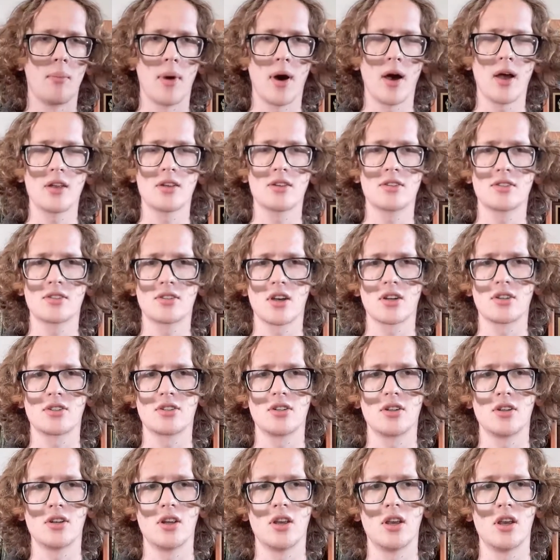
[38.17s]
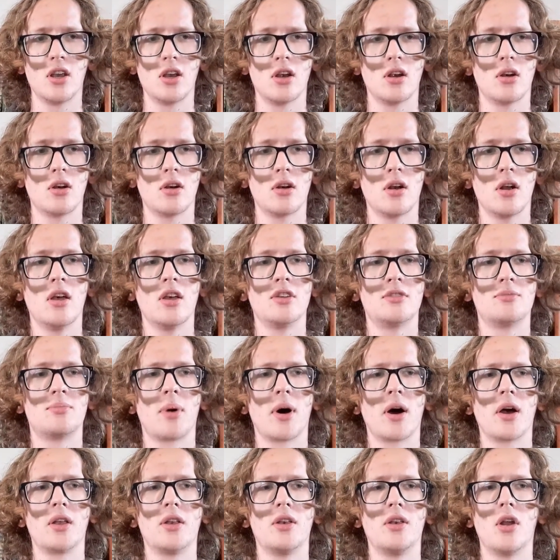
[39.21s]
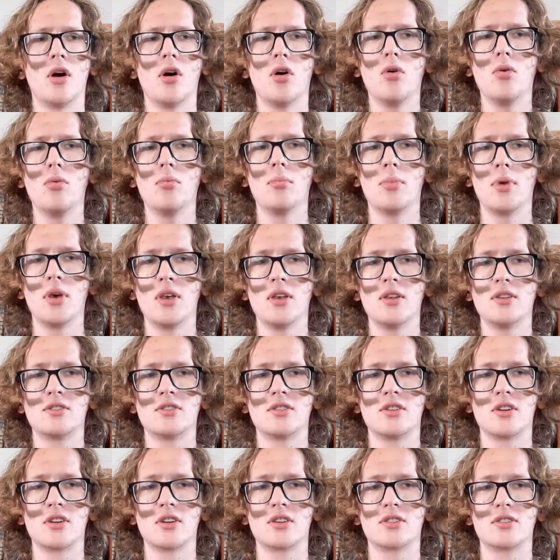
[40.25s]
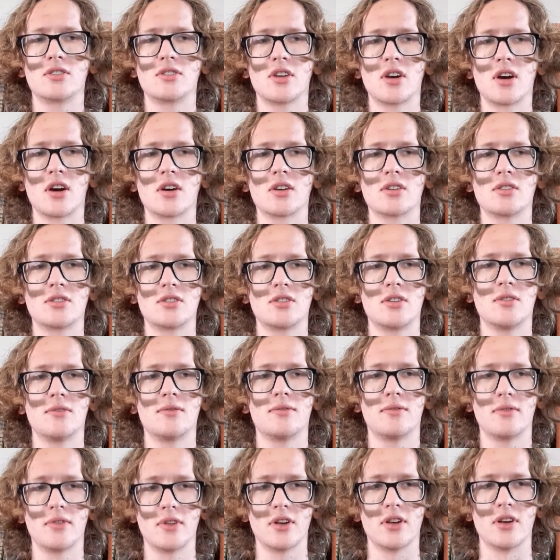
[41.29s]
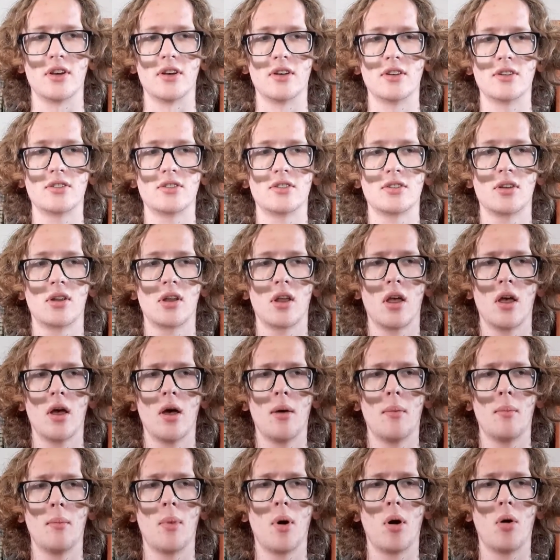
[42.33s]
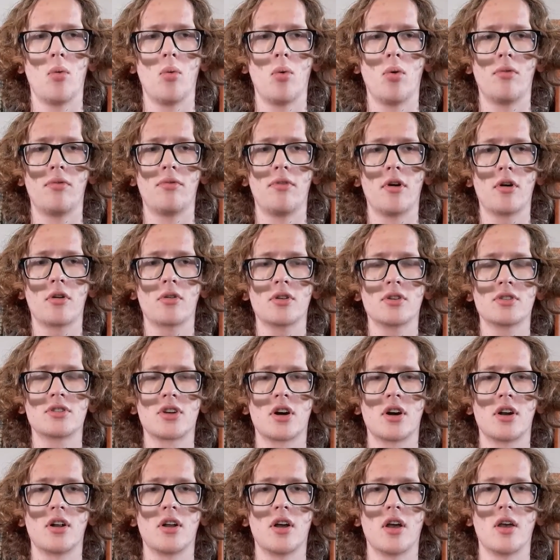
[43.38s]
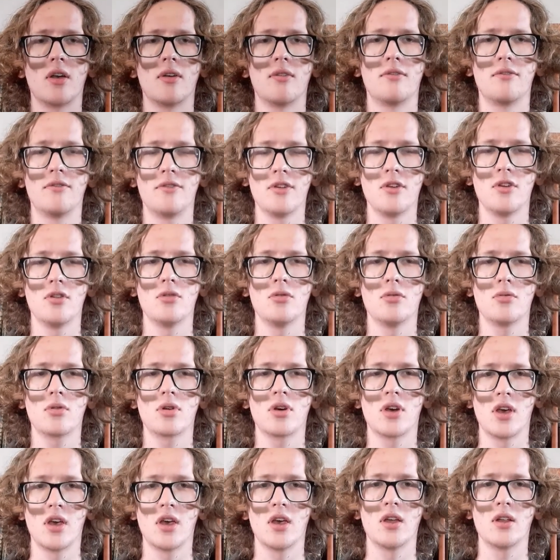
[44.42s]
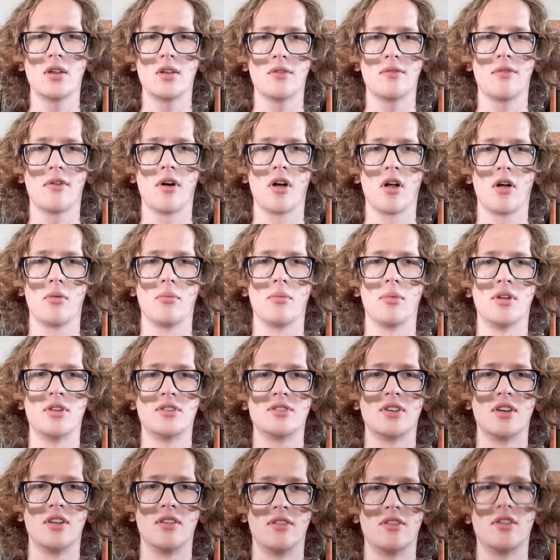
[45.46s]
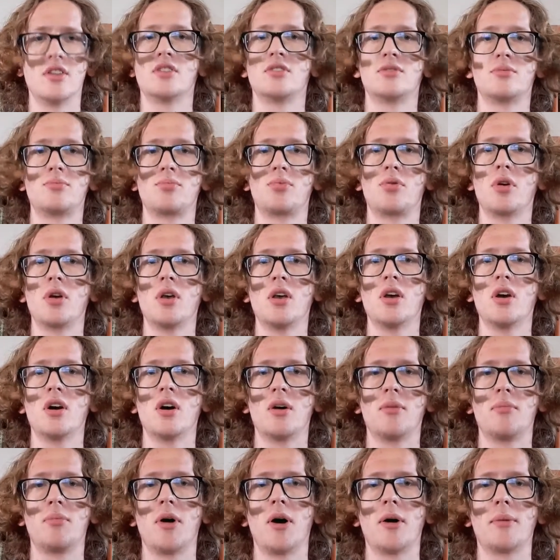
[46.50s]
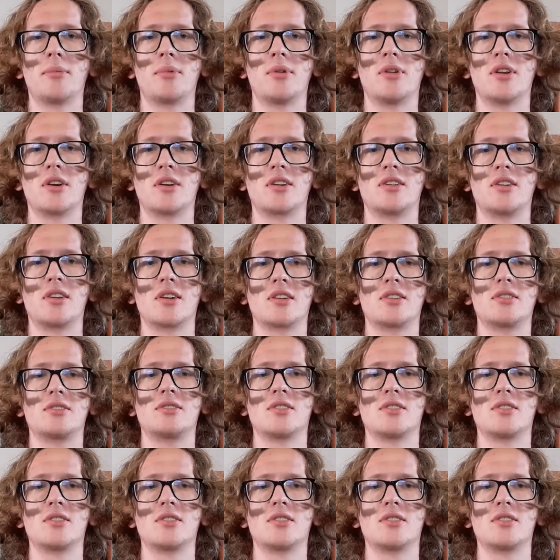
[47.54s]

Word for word: My discussion here is by no means an exhaustive list, but will focus on a few key developments in this pre-apocalyptic